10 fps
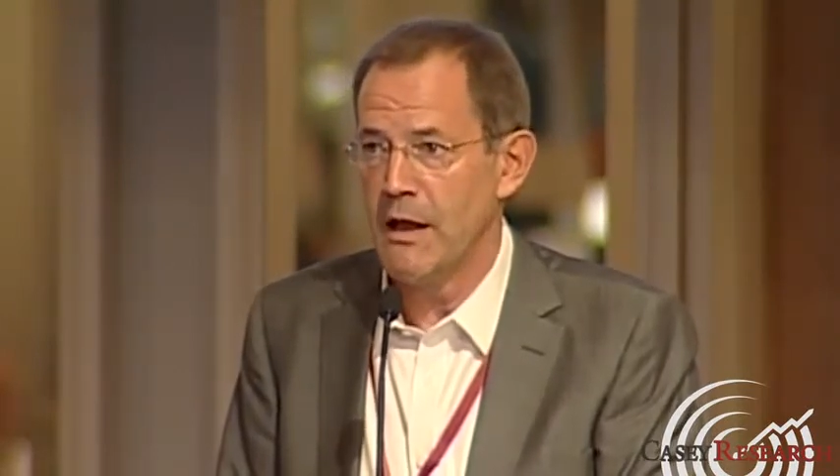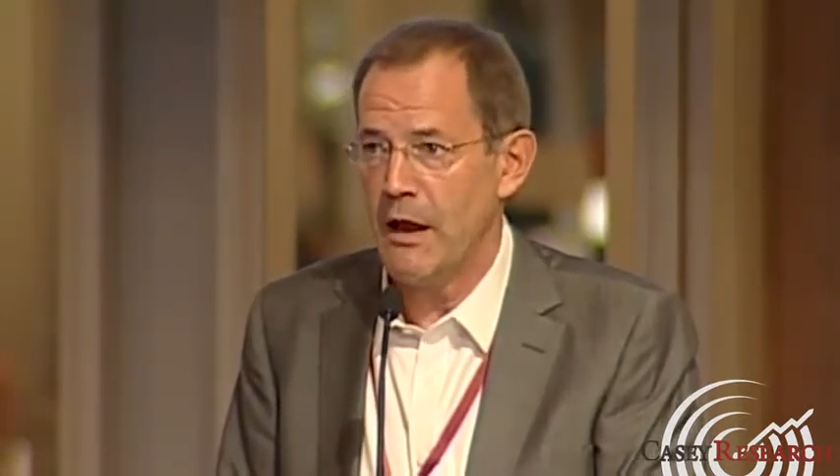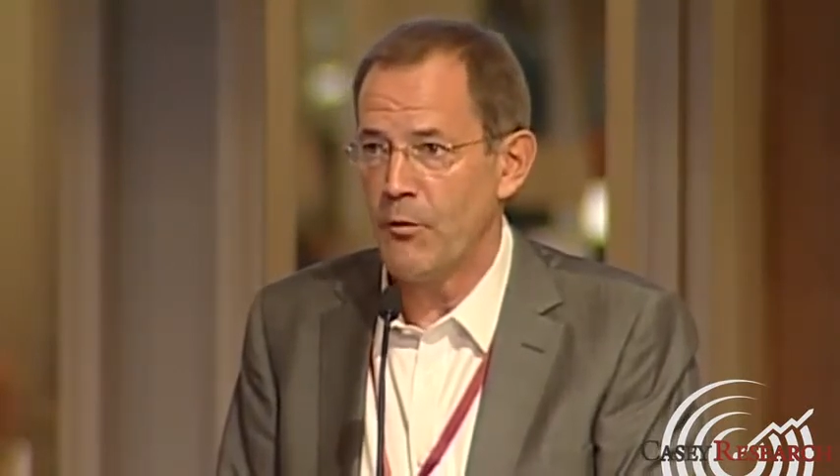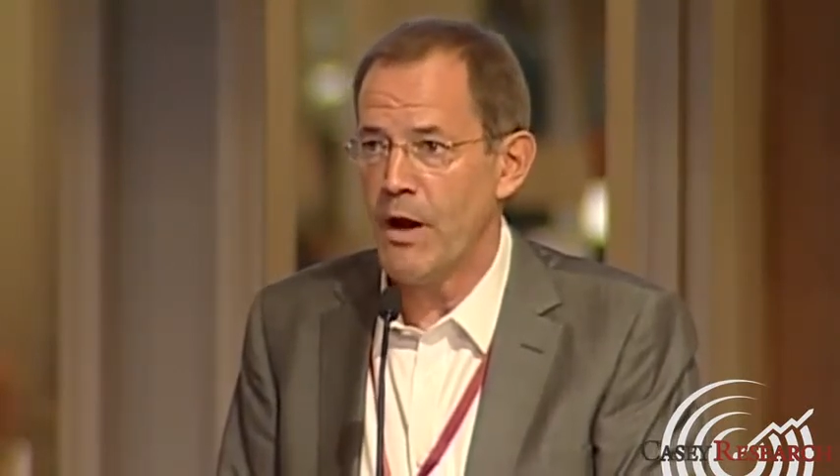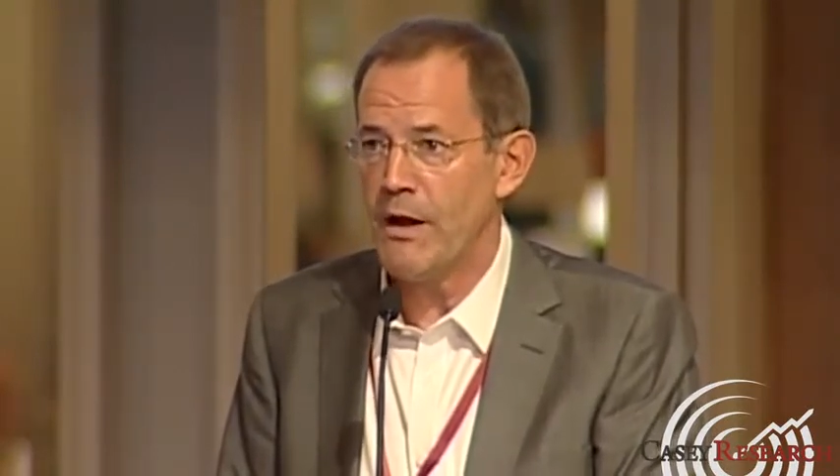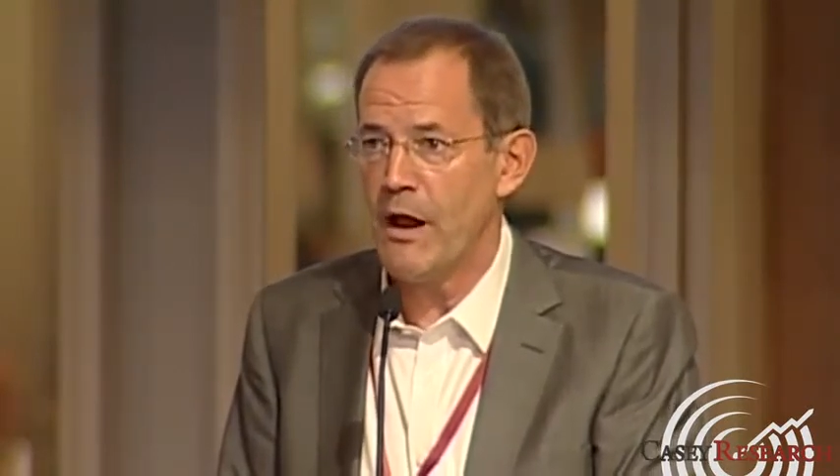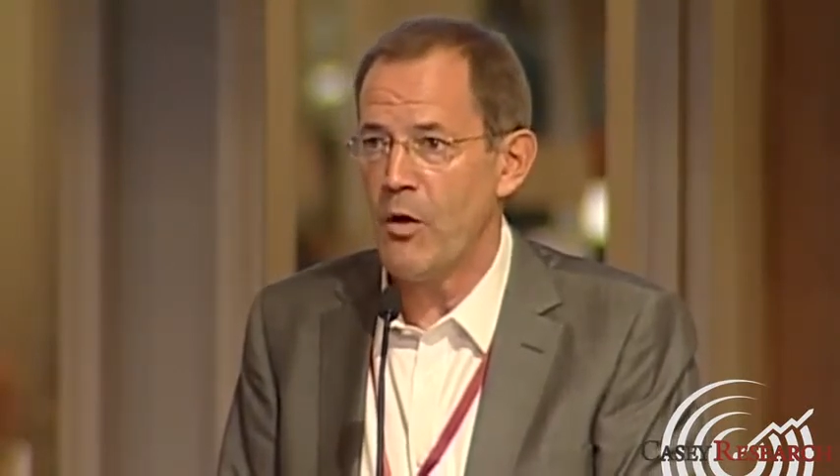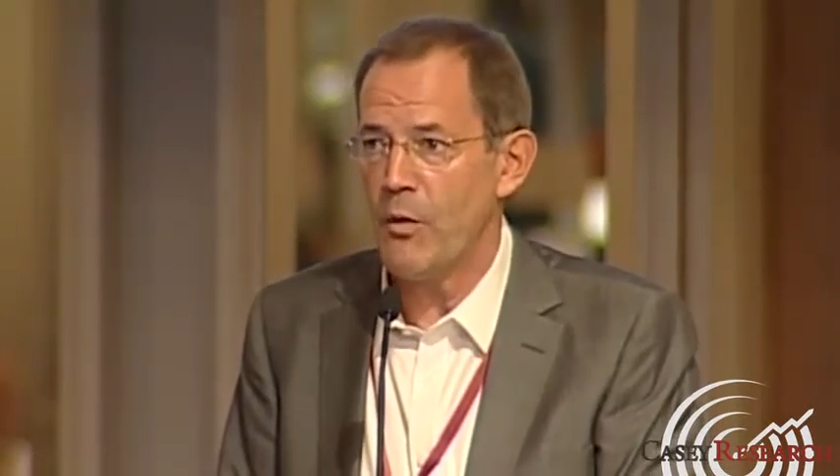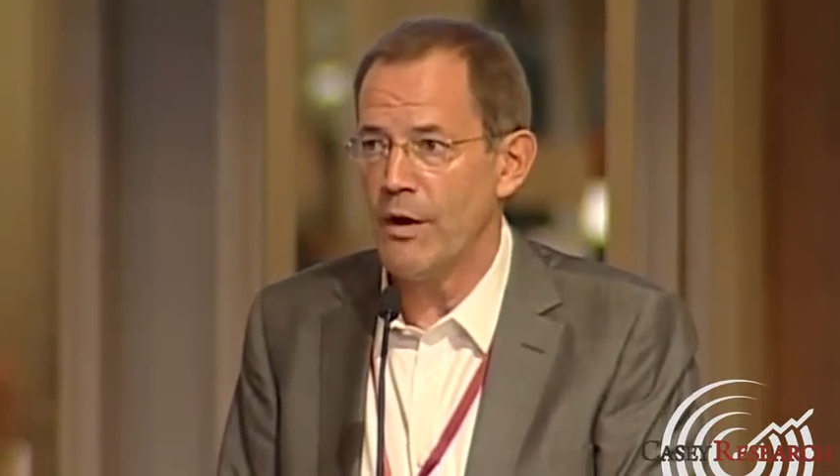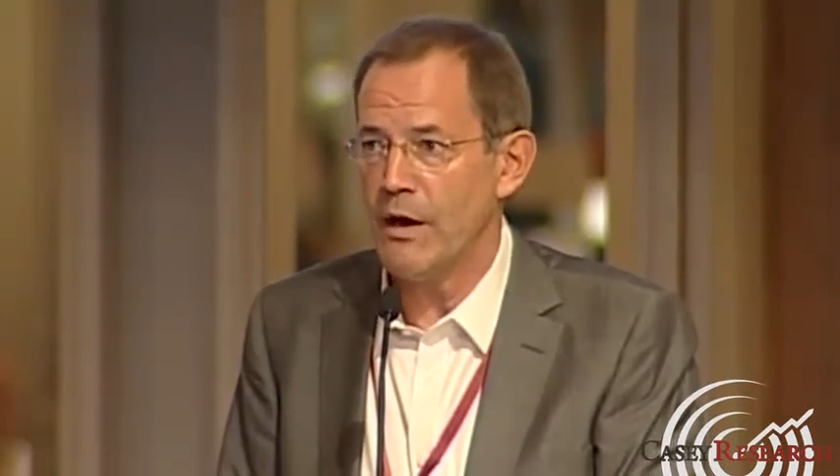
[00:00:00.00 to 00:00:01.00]
And right now
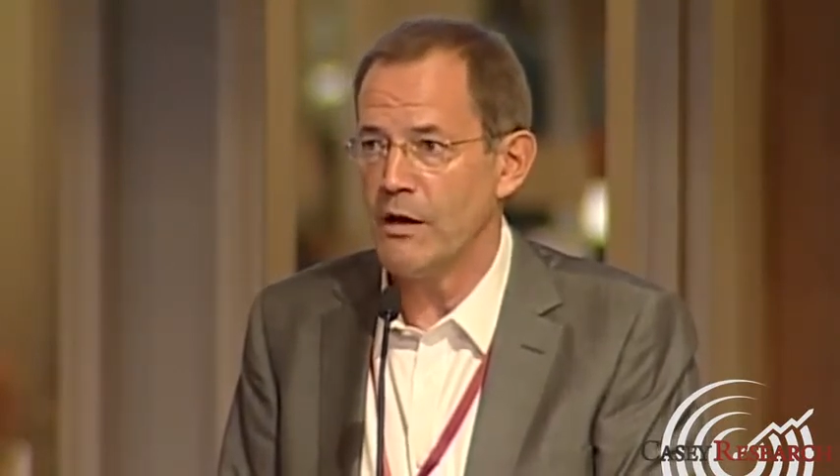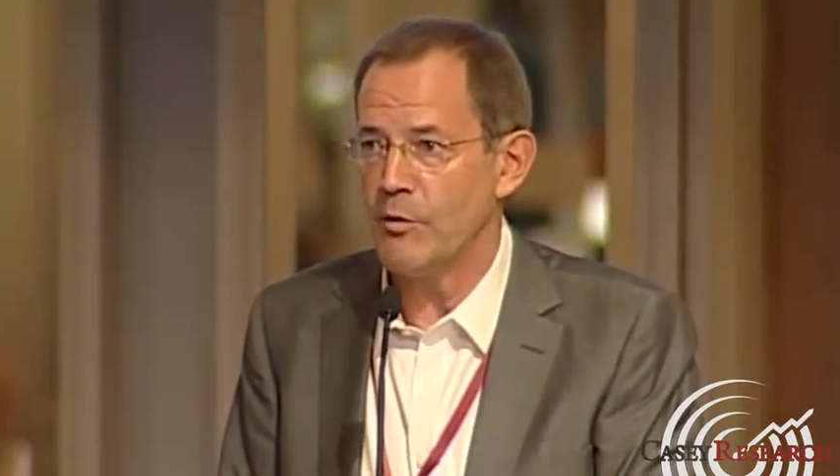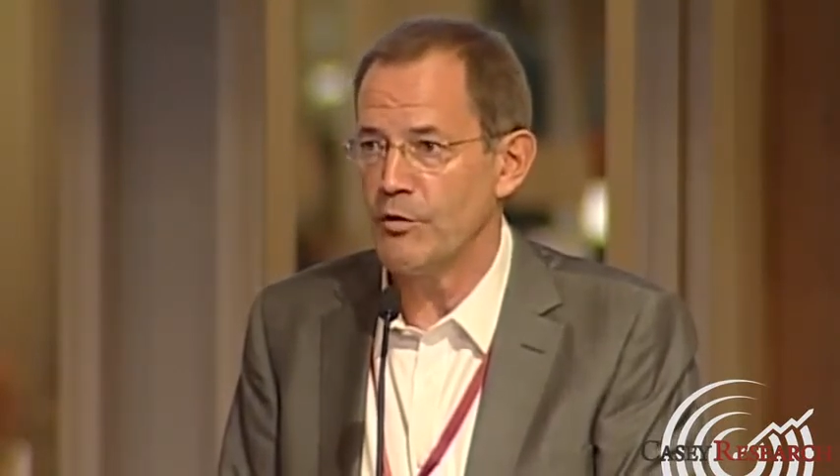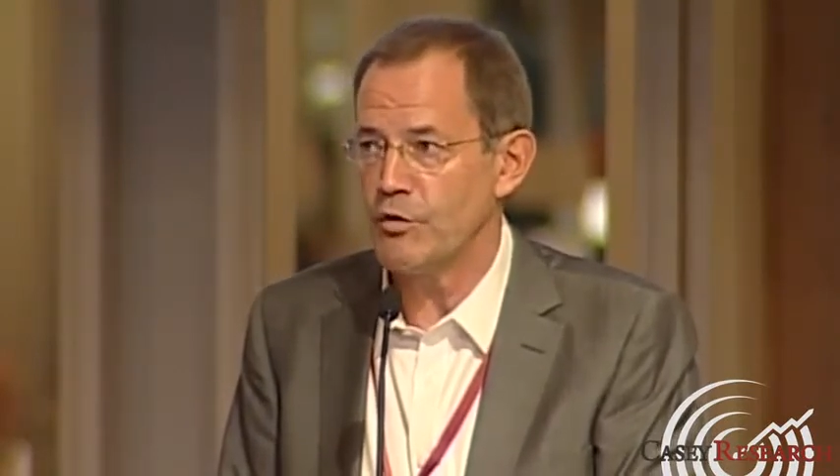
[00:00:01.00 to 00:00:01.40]
we need about